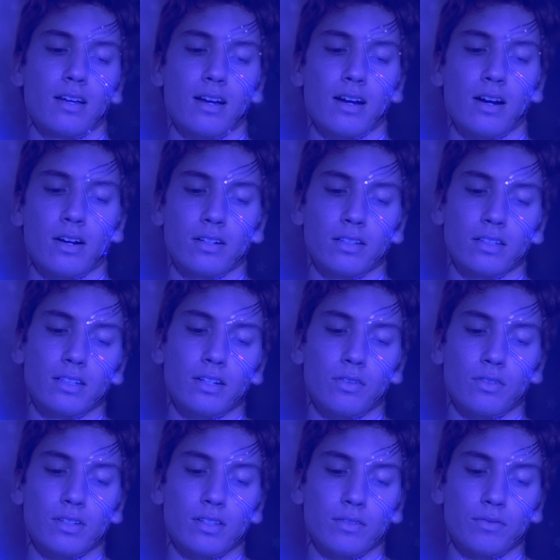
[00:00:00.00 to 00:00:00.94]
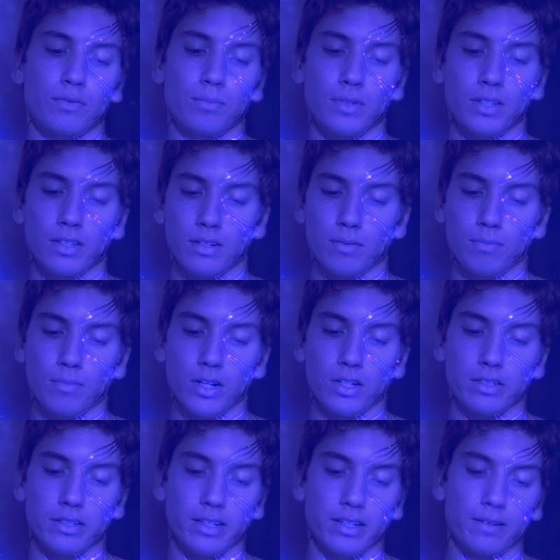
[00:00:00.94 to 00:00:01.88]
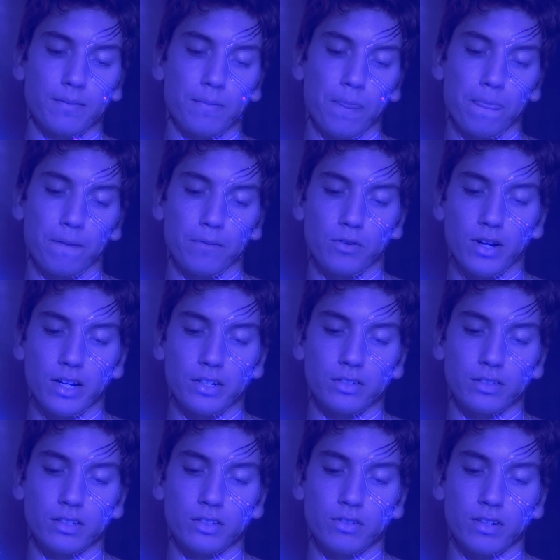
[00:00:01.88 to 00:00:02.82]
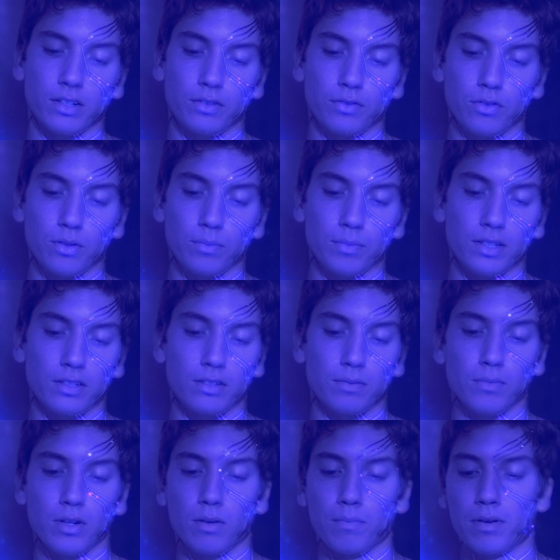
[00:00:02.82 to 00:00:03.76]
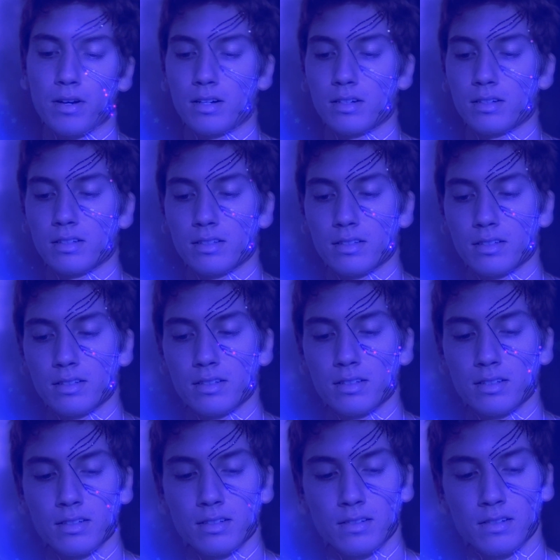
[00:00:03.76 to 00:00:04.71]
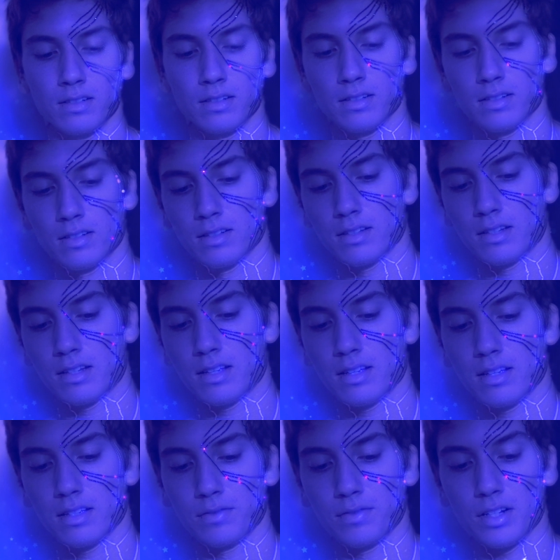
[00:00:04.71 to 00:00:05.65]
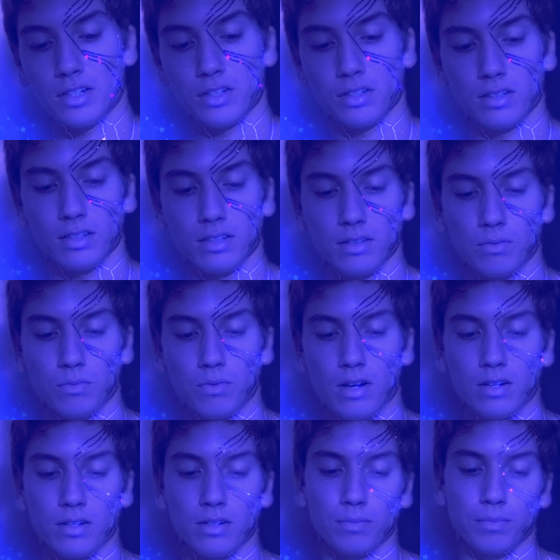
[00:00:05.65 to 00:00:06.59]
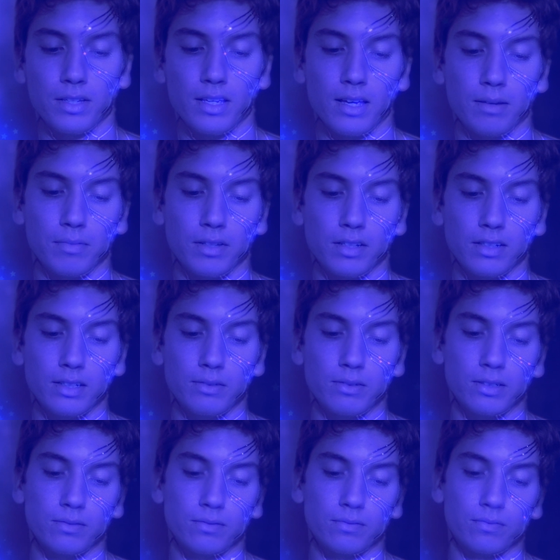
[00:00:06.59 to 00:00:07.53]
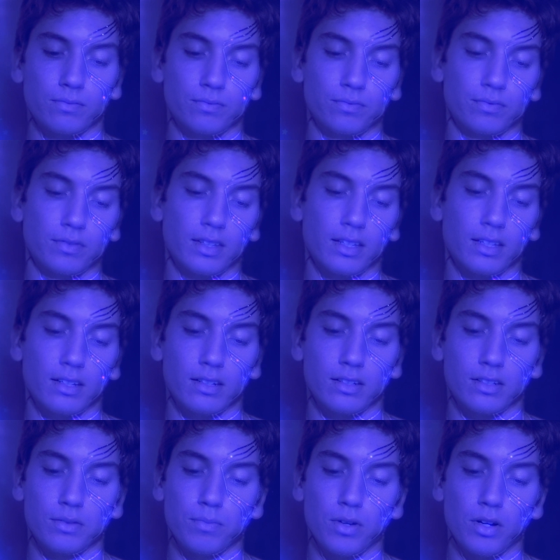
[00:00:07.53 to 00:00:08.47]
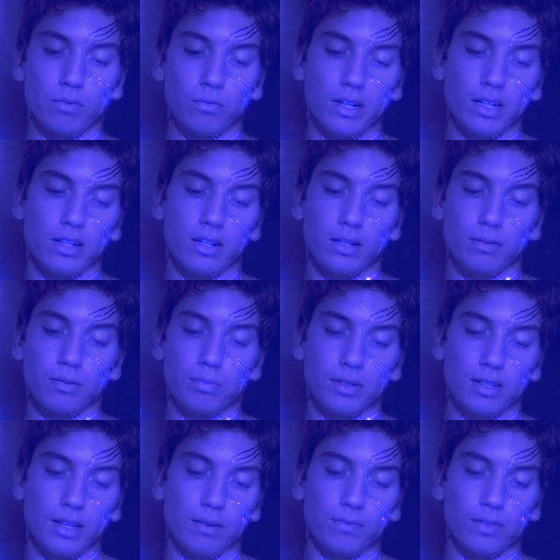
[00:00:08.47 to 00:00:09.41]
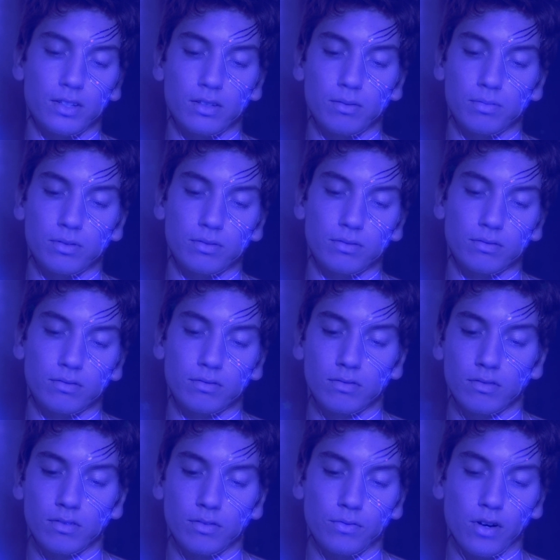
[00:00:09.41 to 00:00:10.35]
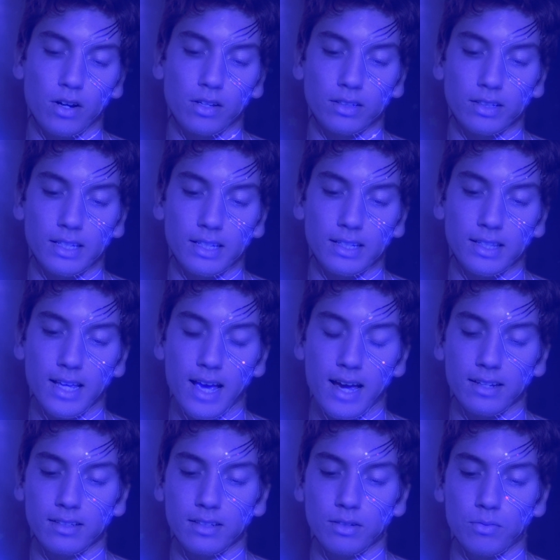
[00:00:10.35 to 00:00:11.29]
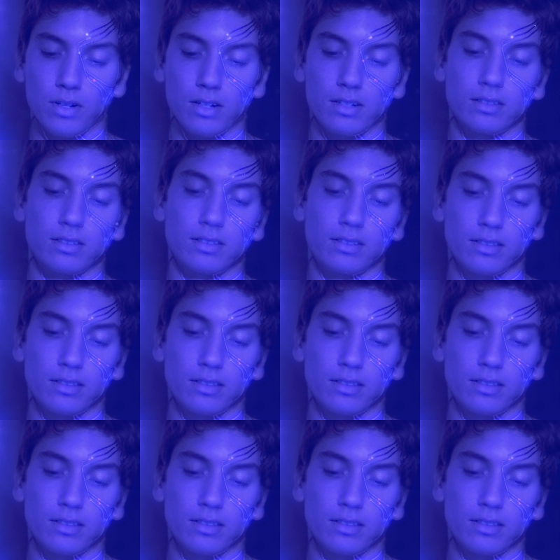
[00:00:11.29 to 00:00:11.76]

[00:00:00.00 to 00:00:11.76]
I hardly noticed the familiar marshland gradually transform into small ponds. Eventually the water became clearer, and small ray carps became visible, frolicking in the icy water.